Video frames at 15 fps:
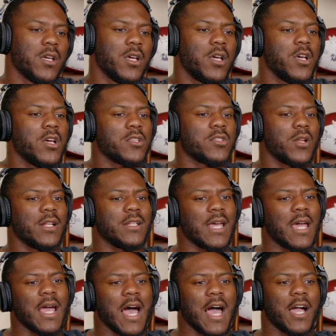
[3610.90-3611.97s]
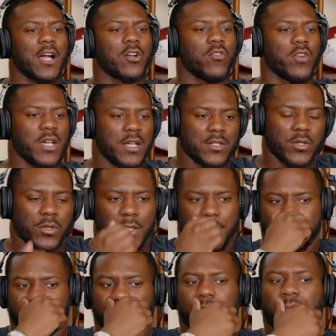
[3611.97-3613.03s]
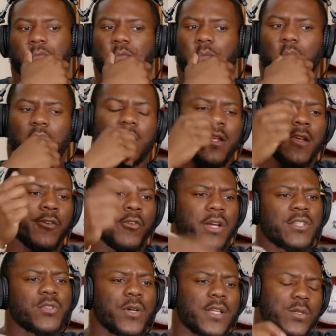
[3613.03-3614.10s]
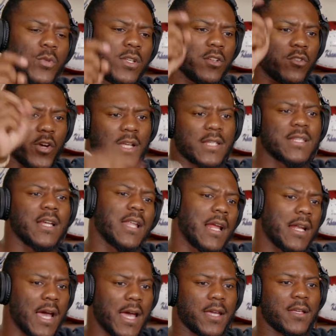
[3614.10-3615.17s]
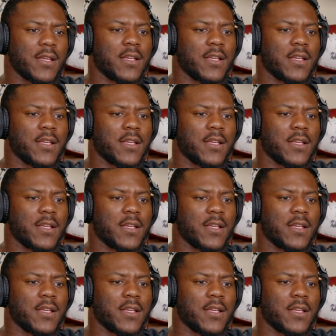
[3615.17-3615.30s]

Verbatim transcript: Okay. So the day I agreed to it, so we agreed Sunday night.